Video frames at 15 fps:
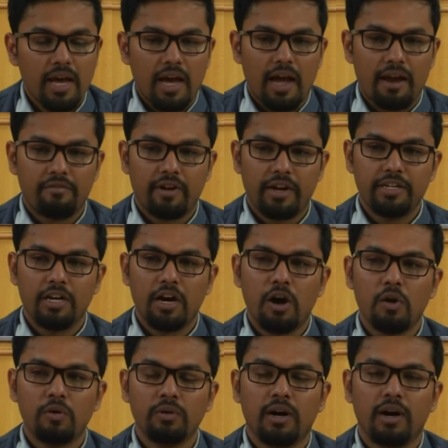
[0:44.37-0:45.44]
And right
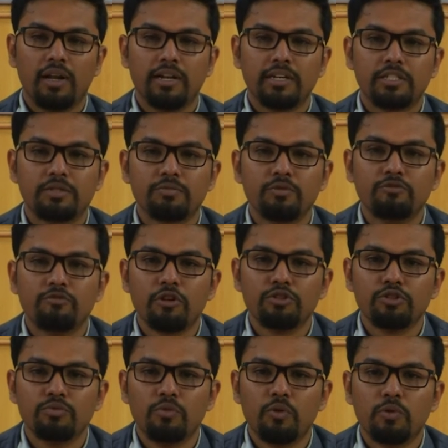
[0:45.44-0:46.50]
now let us move on
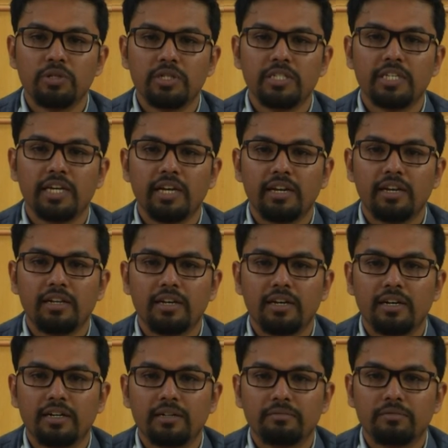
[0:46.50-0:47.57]
to more detail
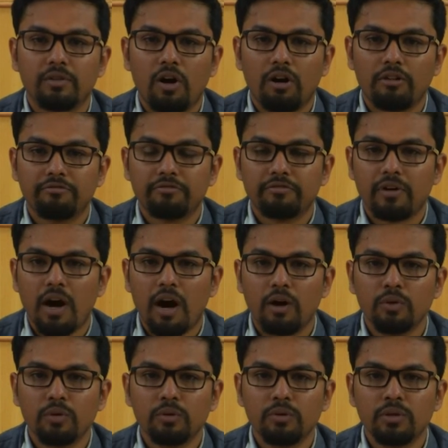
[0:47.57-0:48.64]
um, of
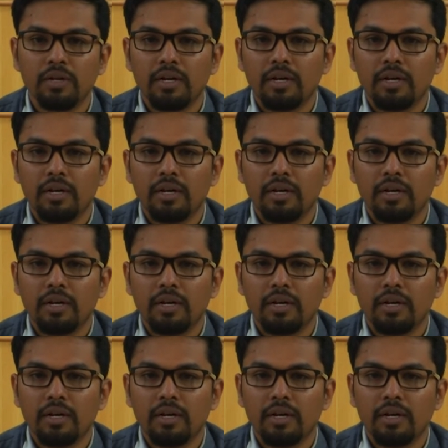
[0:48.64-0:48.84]
how